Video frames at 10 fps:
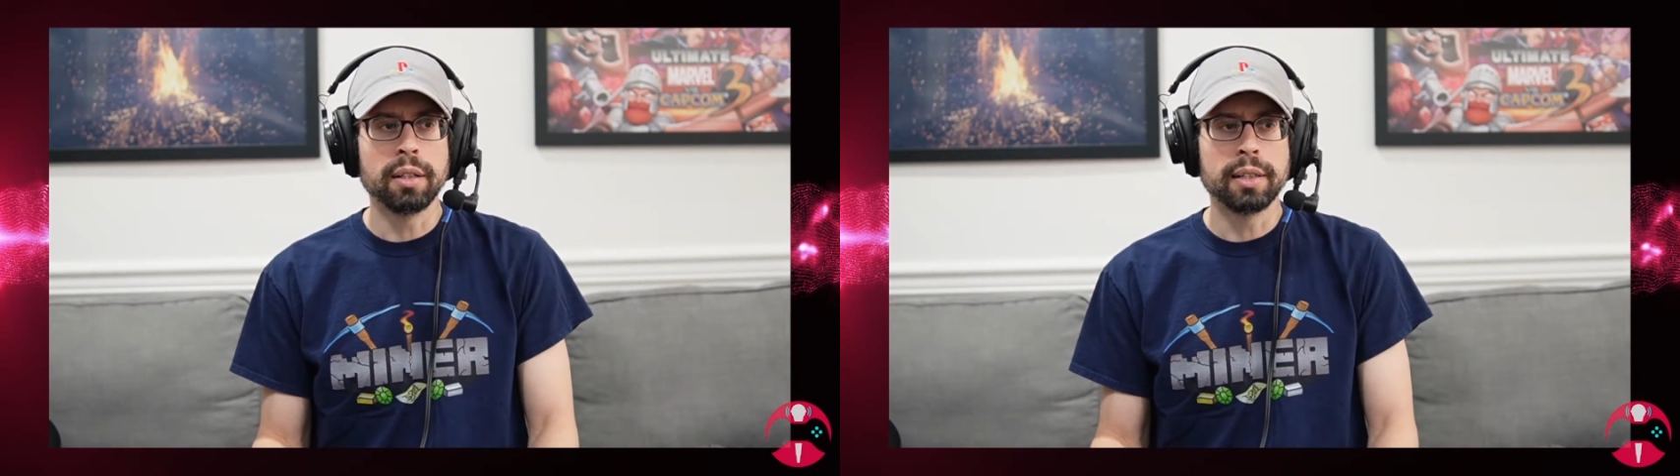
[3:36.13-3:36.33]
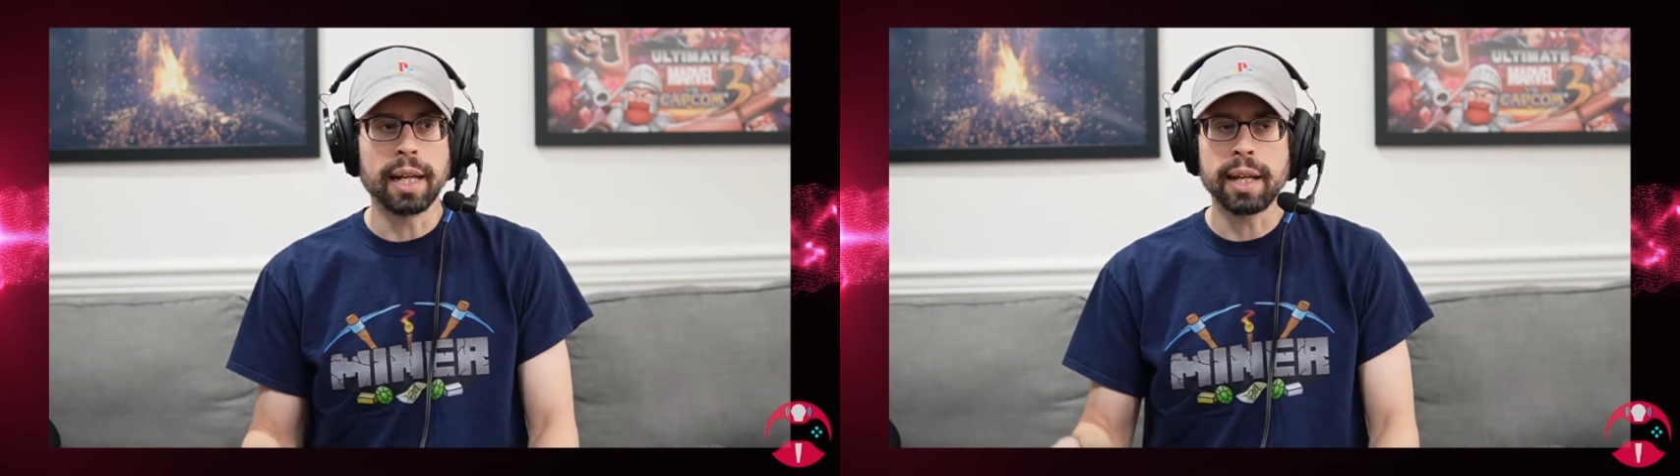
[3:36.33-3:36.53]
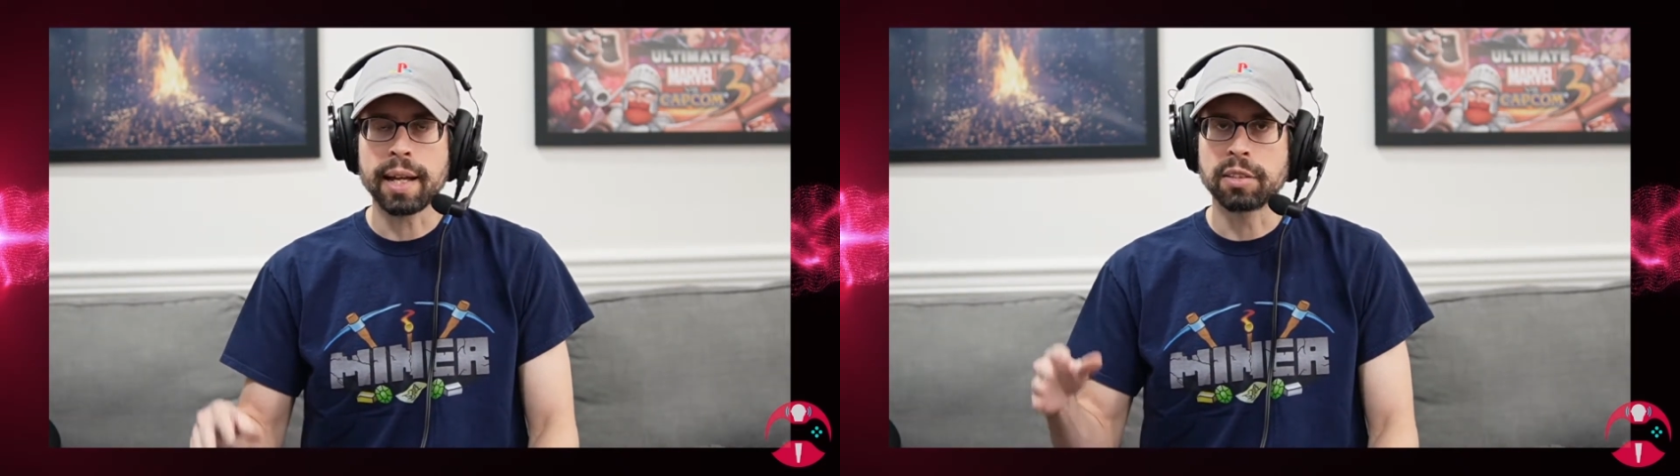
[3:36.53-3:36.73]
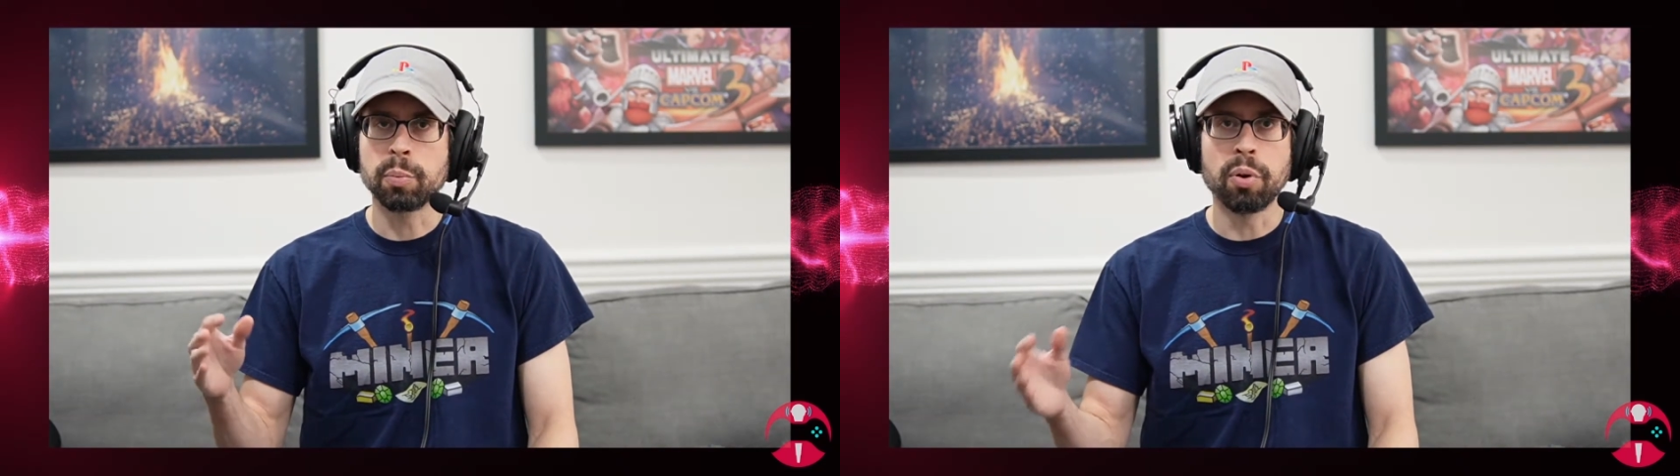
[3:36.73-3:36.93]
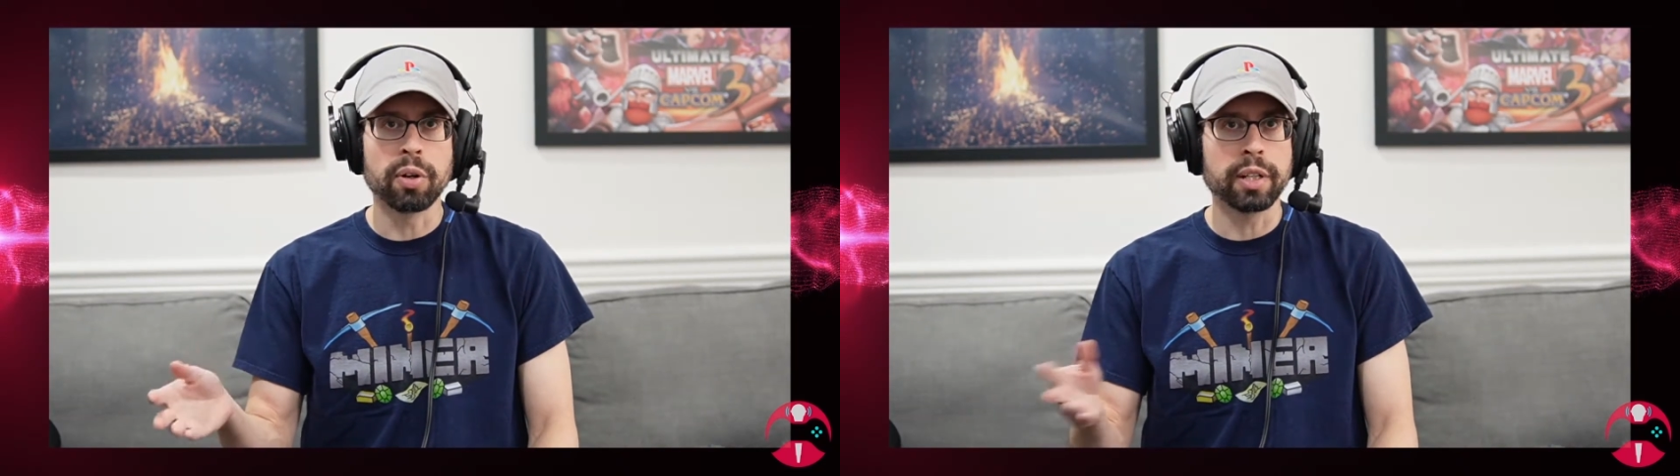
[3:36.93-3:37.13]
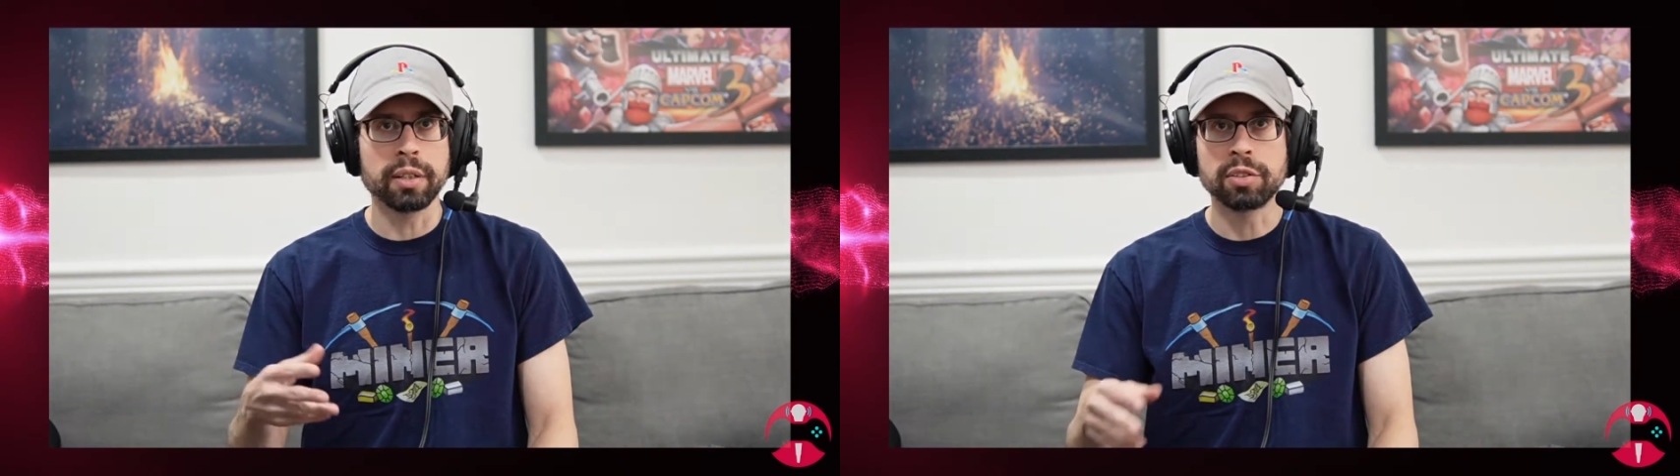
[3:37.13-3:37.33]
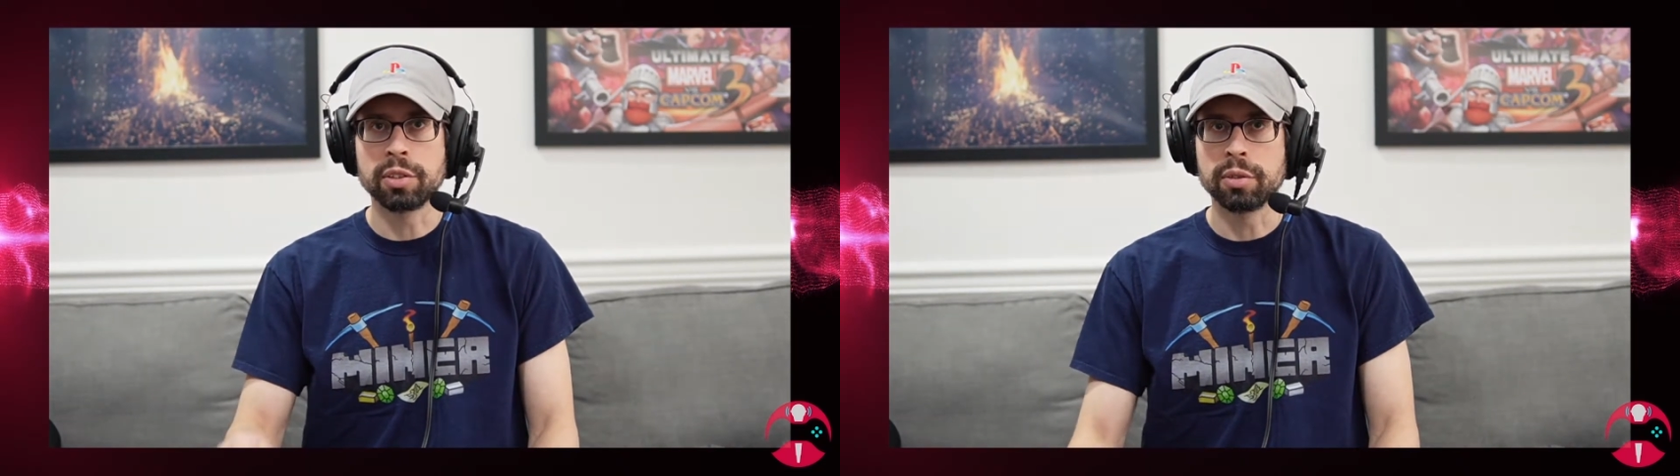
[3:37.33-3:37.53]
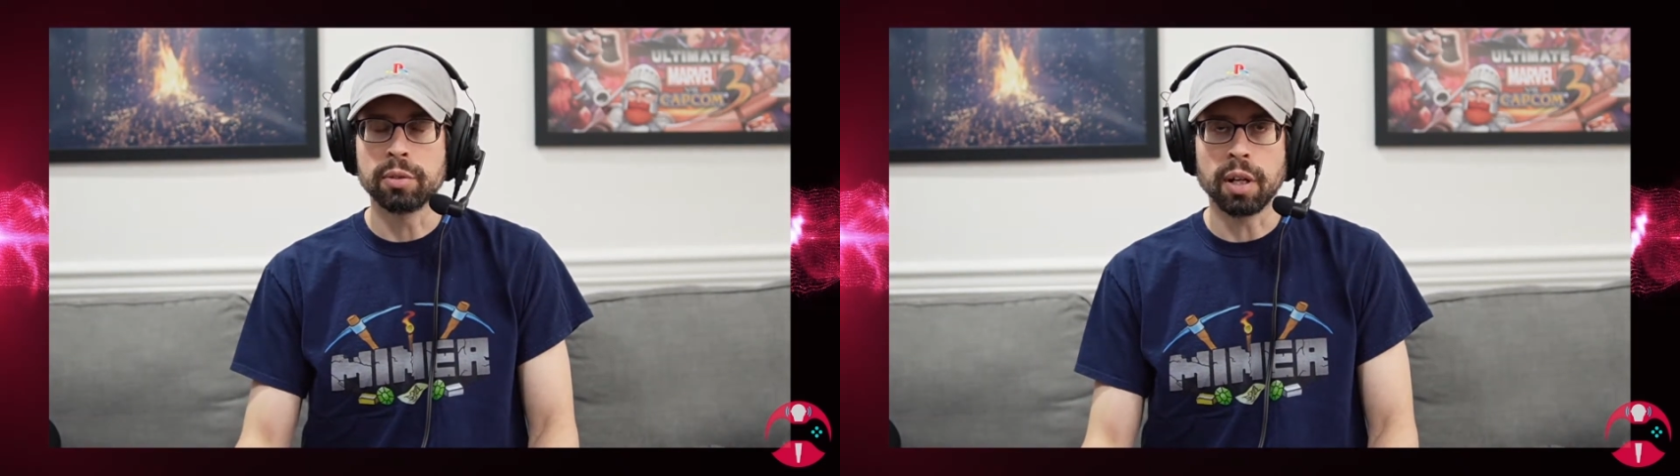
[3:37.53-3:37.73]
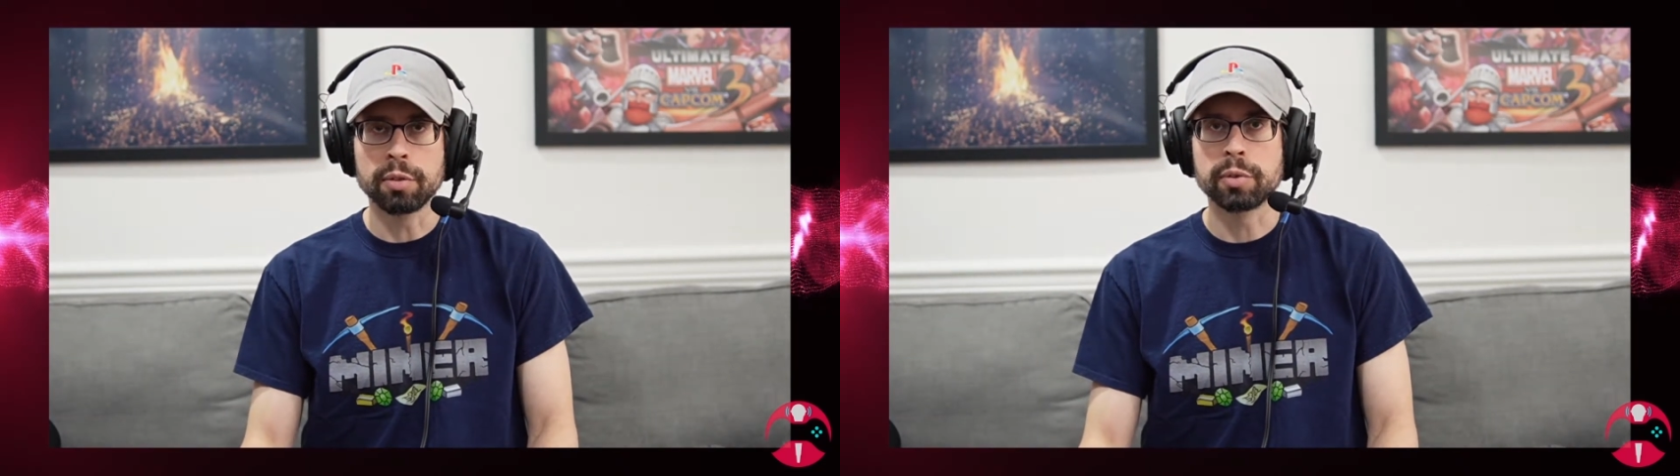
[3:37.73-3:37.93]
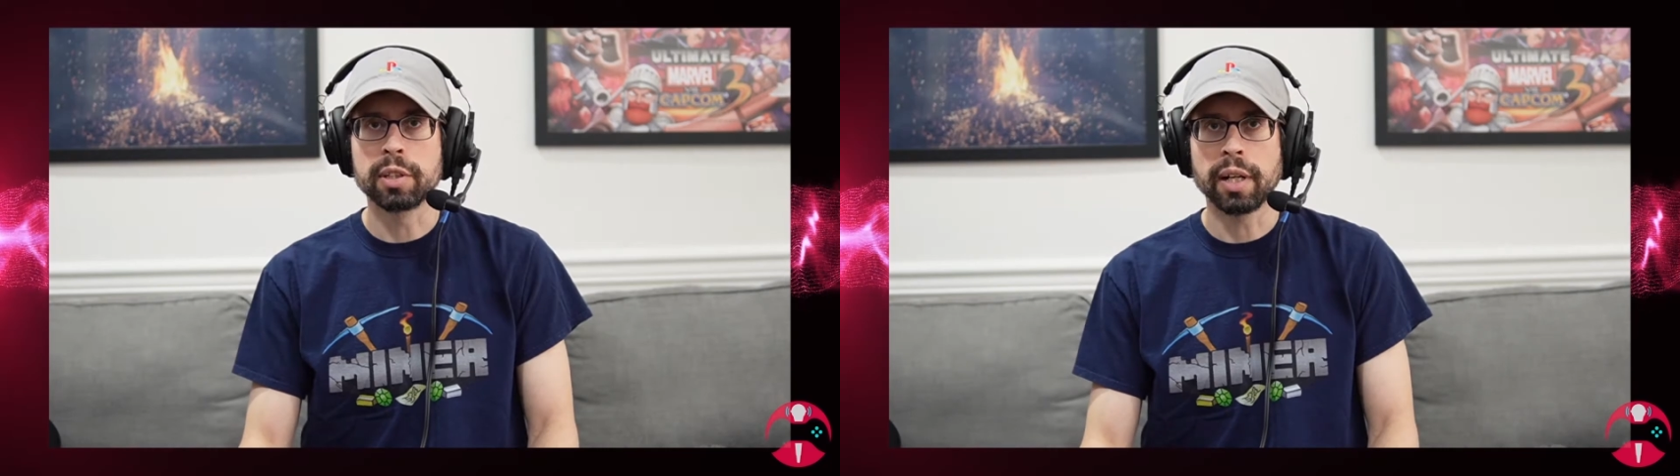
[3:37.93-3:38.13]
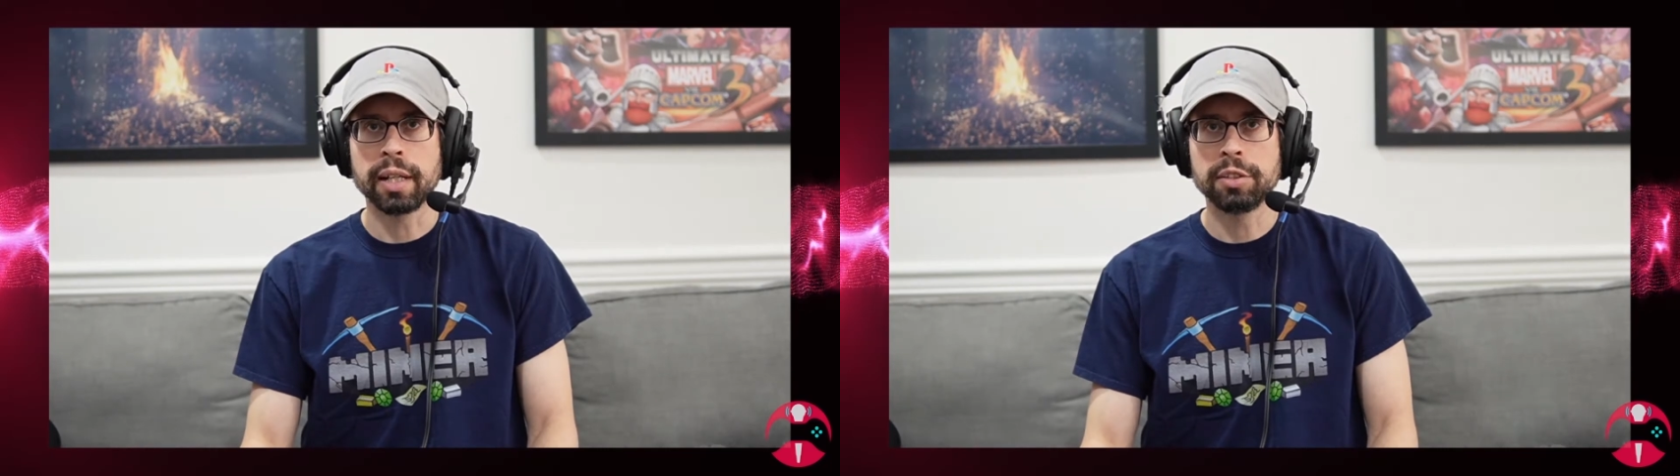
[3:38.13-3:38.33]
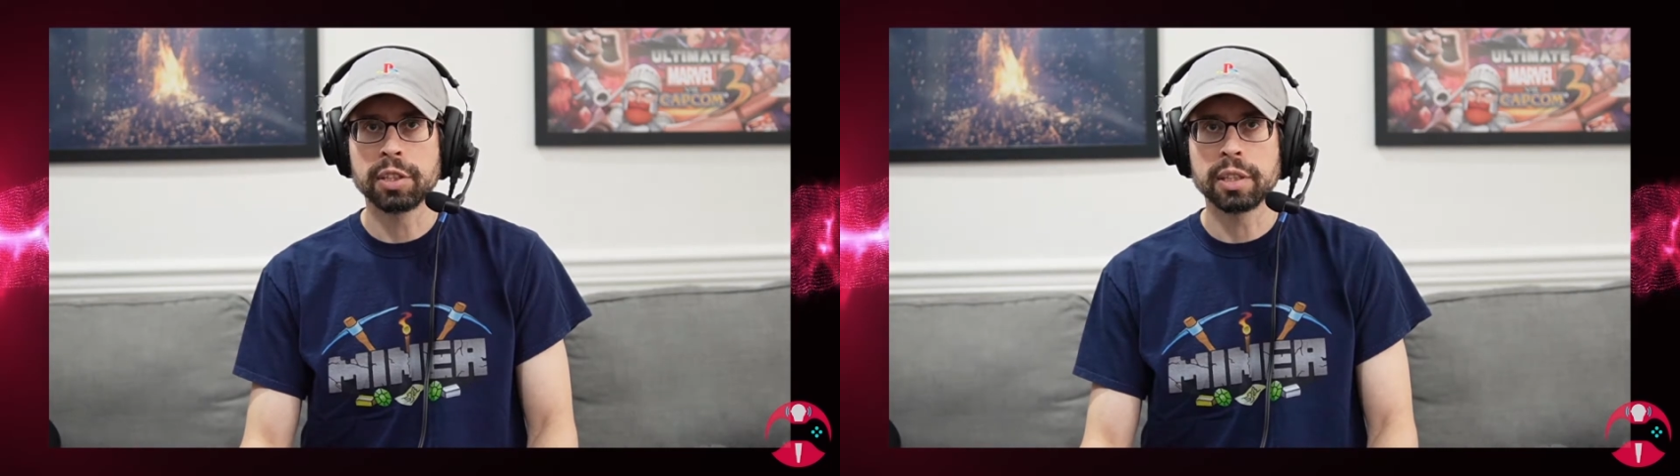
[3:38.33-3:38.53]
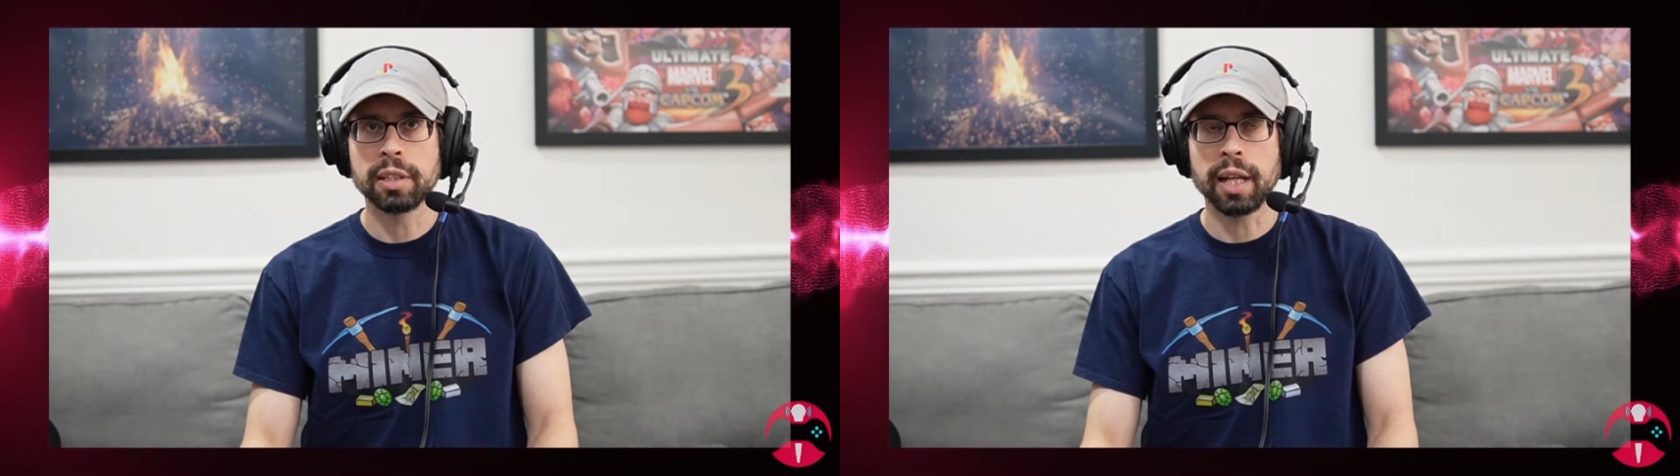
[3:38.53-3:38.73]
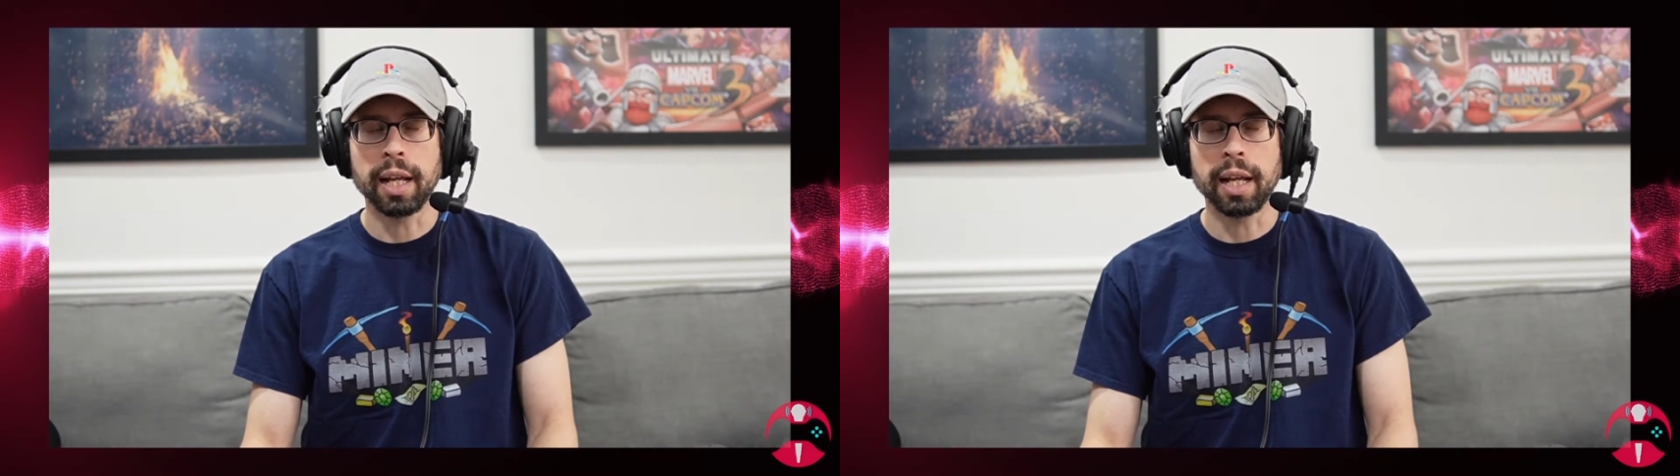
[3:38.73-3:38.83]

They had to port it to Unreal Engine,